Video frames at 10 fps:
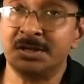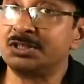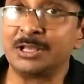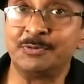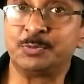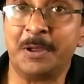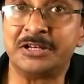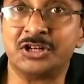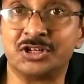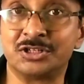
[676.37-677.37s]
some
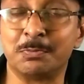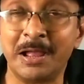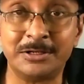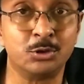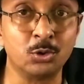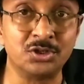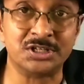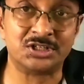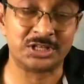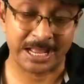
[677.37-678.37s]
spectators might
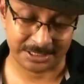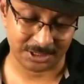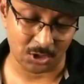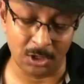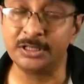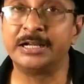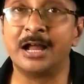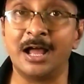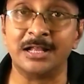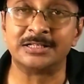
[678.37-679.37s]
notice that all the
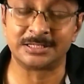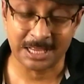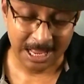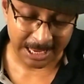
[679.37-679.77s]
cards